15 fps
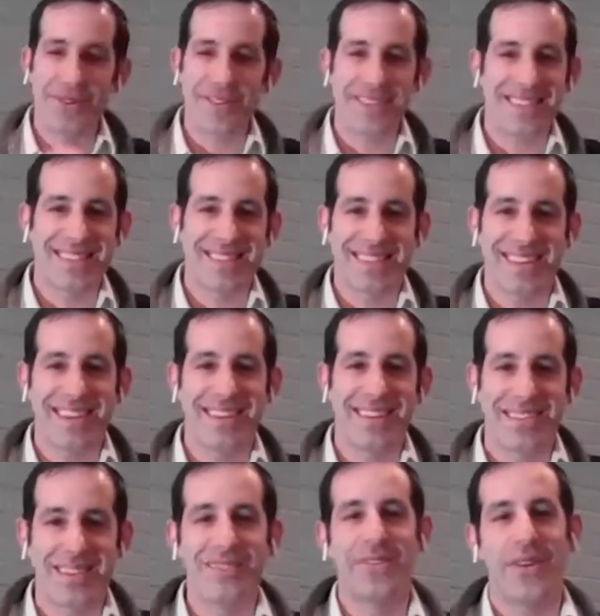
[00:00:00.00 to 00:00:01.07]
Yours is uh,
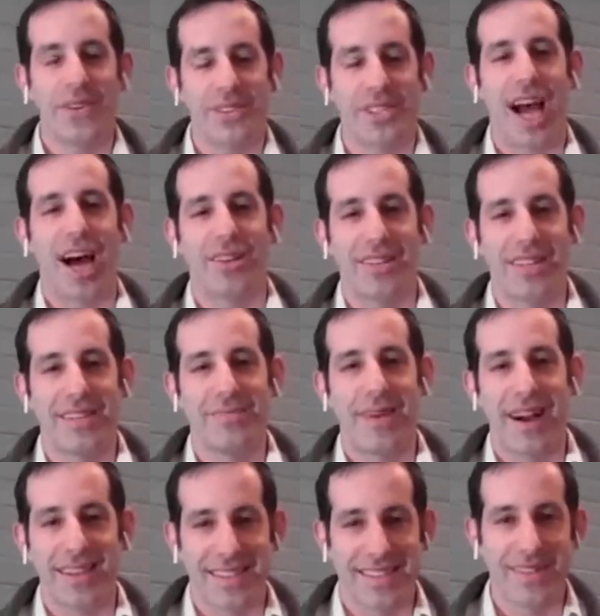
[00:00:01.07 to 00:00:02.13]
is very scholarly.
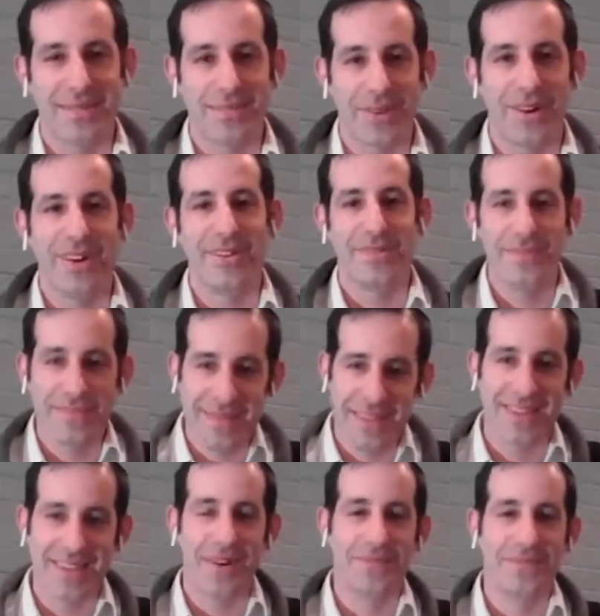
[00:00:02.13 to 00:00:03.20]
Mine is a little more,
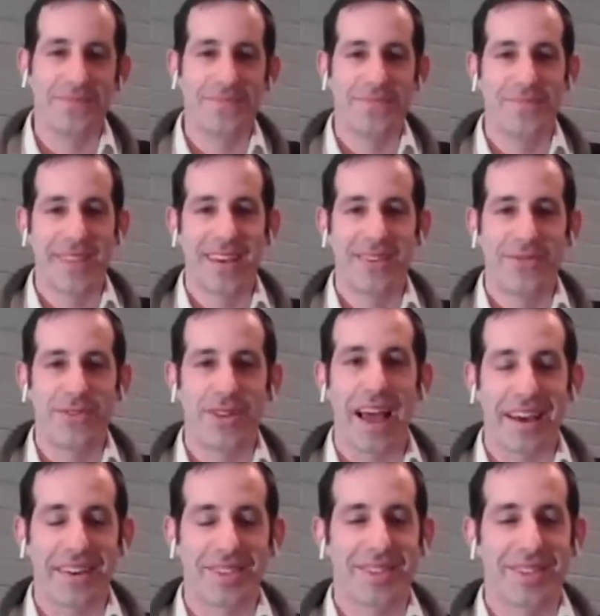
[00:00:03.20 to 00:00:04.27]
you know,
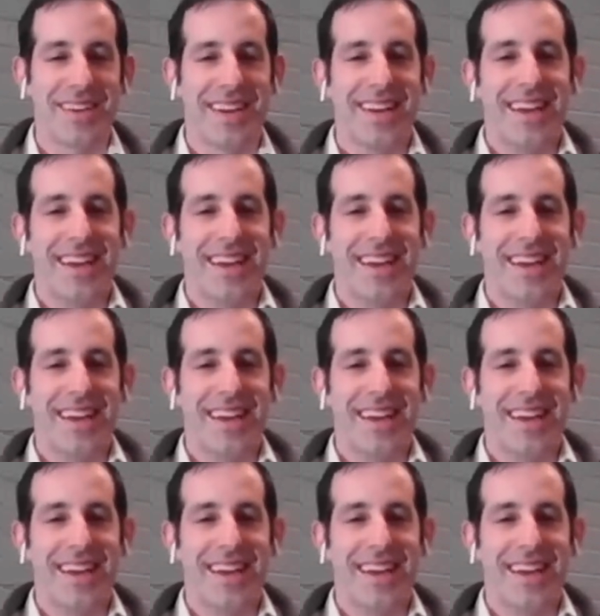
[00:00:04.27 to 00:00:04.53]
relaxed.